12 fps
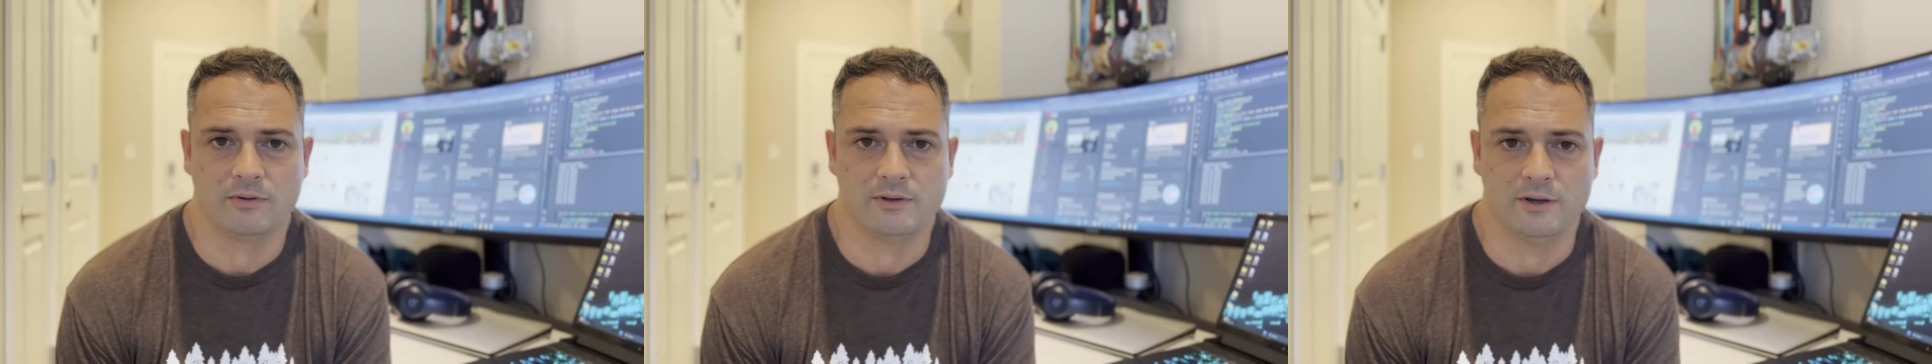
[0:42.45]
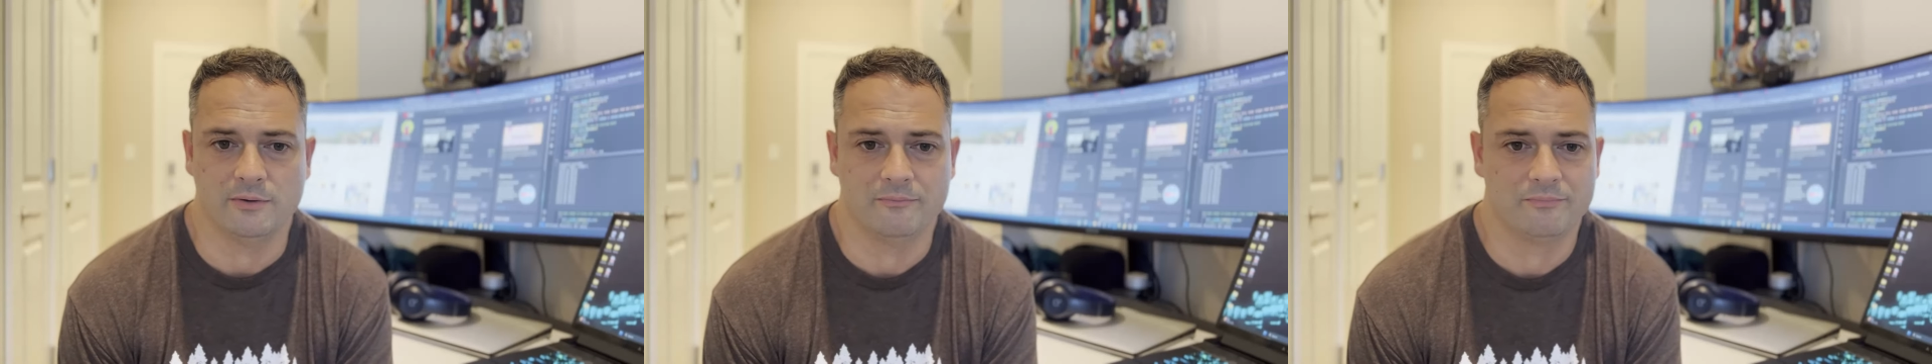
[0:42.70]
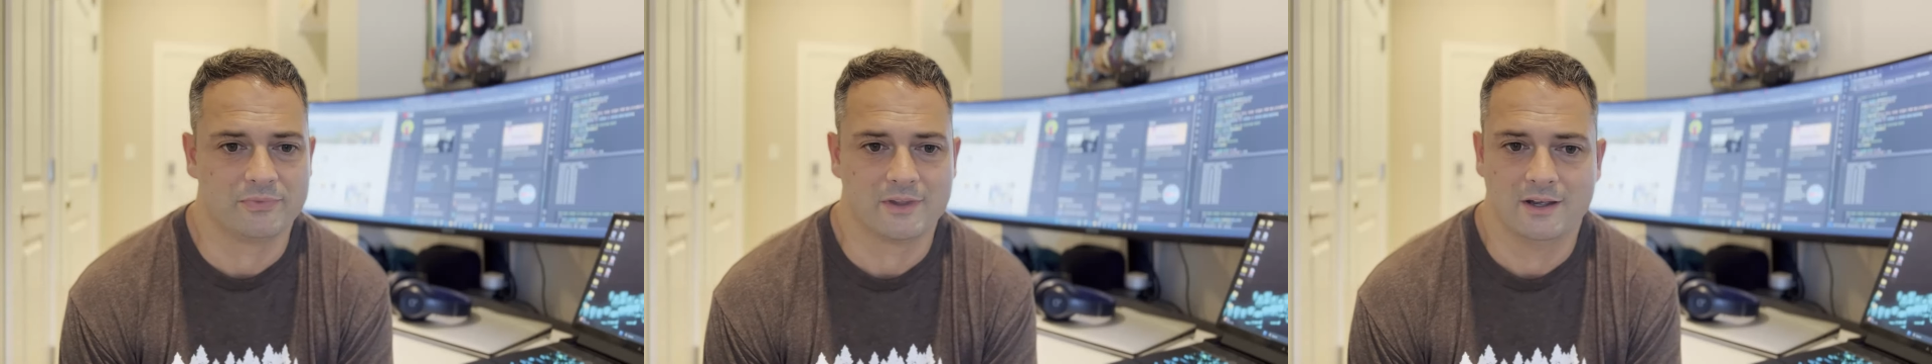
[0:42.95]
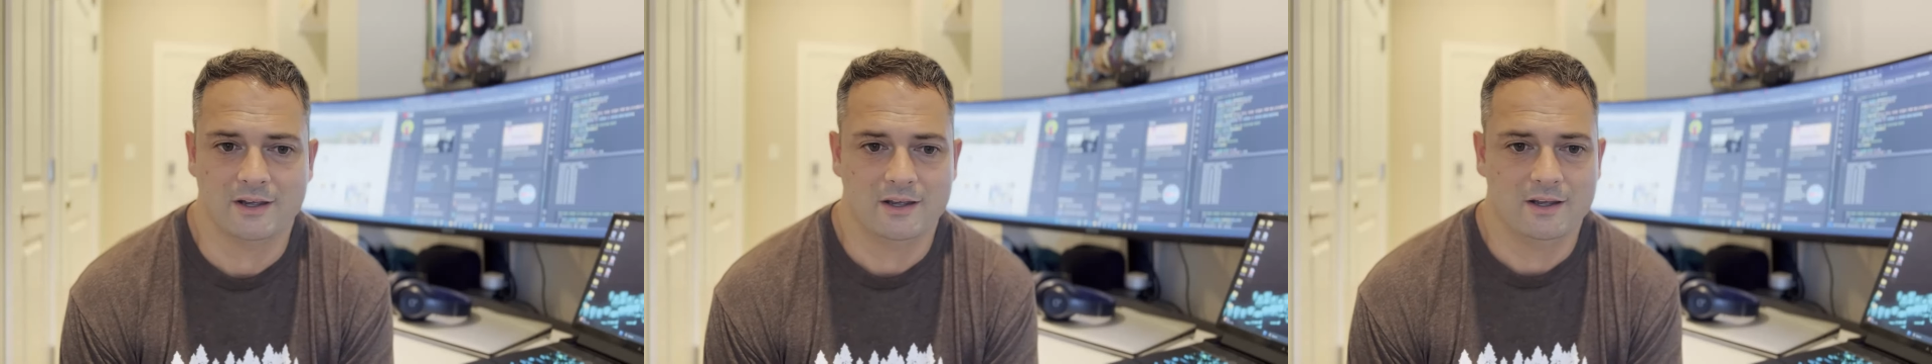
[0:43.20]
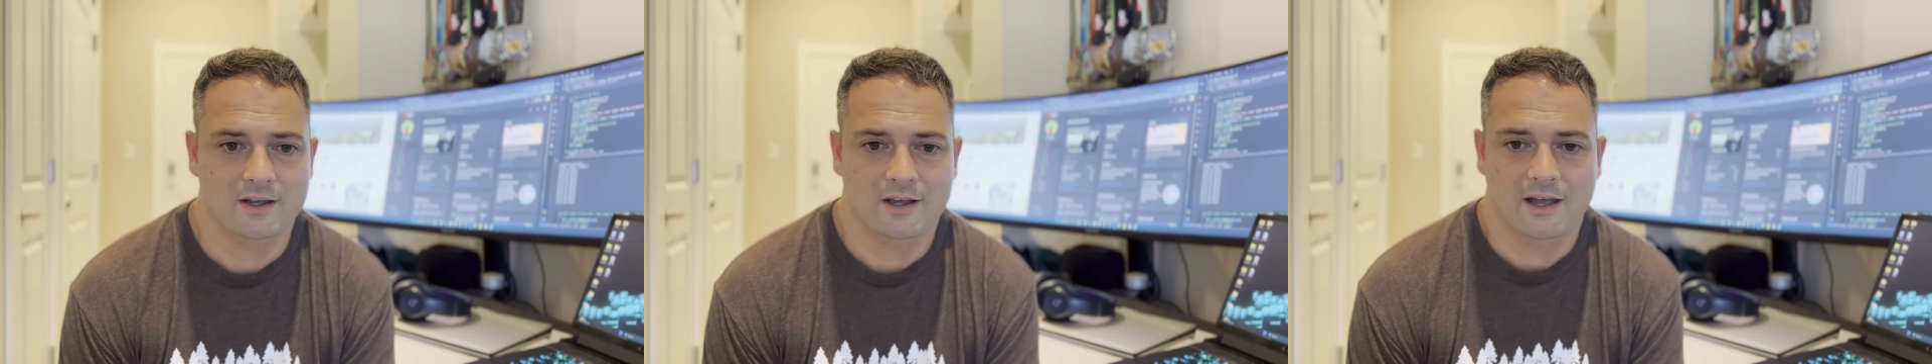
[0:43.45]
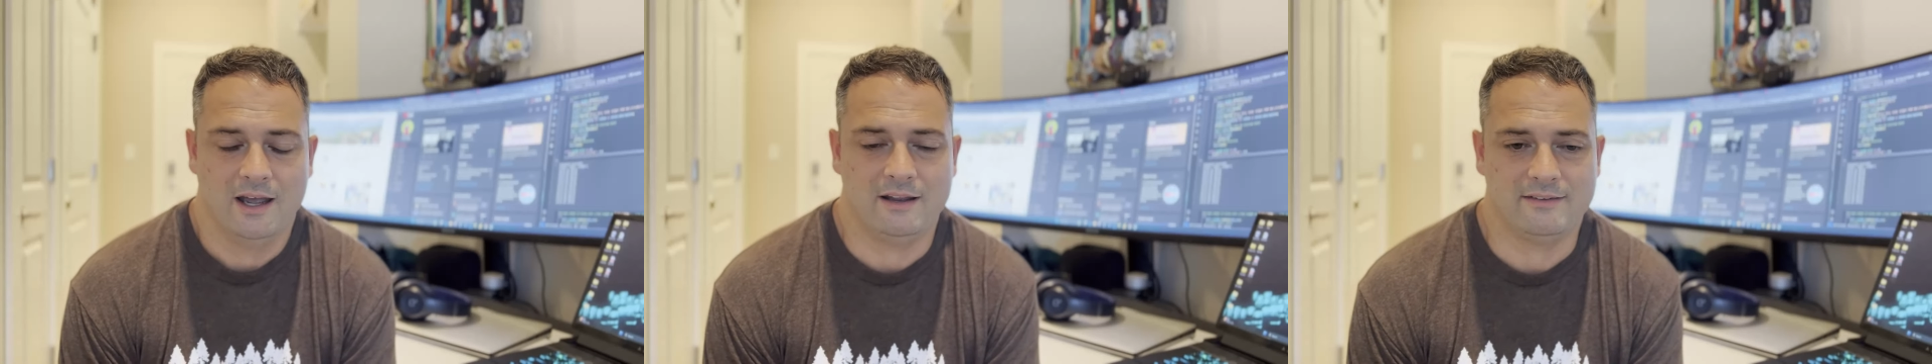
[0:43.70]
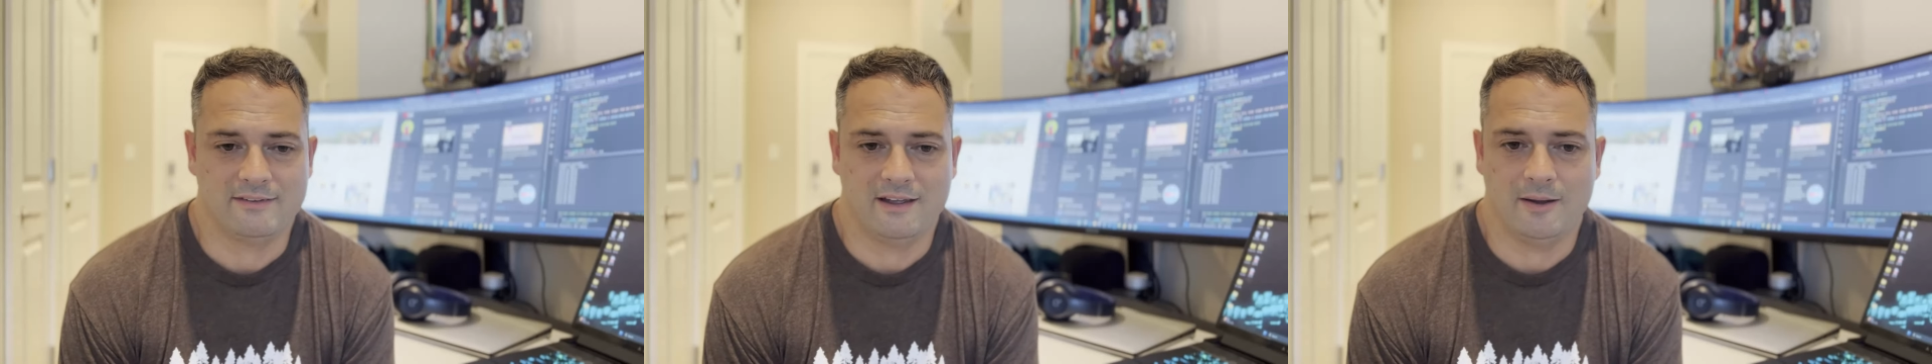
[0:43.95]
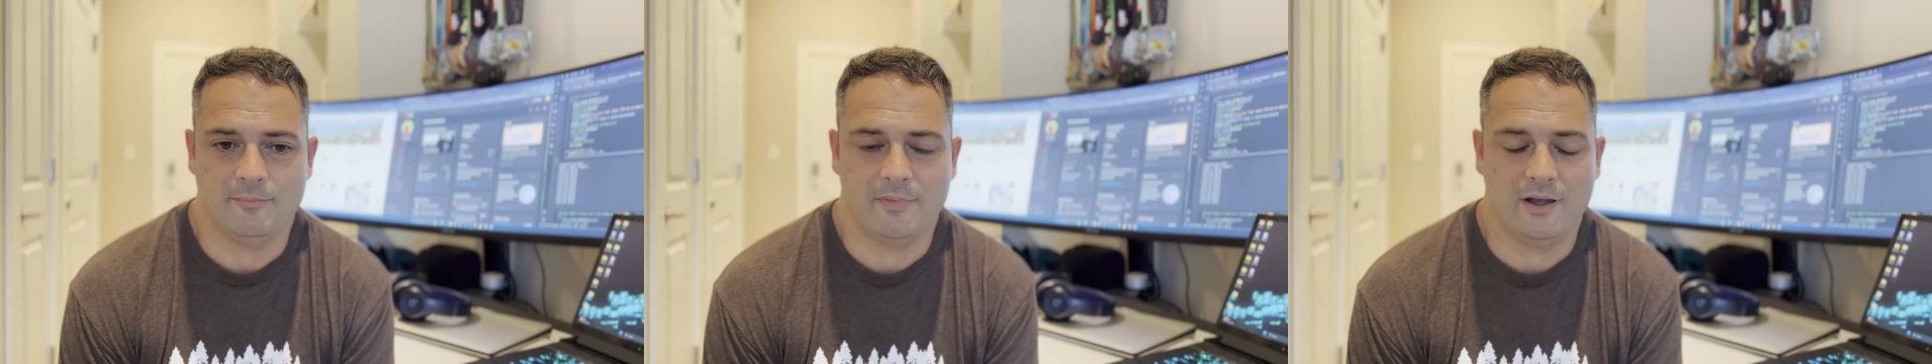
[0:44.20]
you know, I hate to say
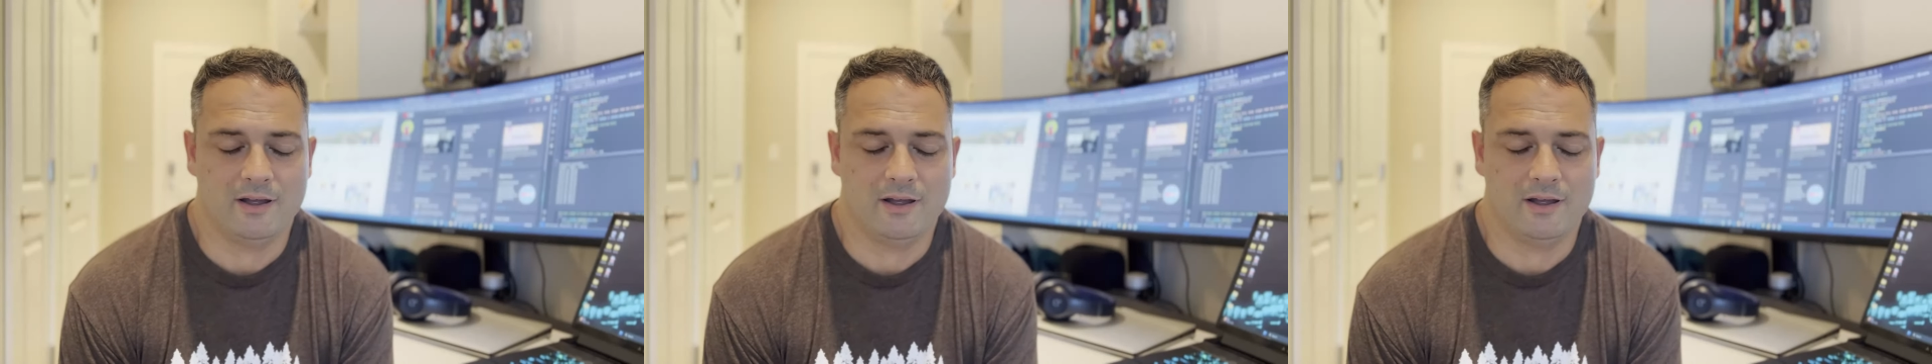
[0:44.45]
it,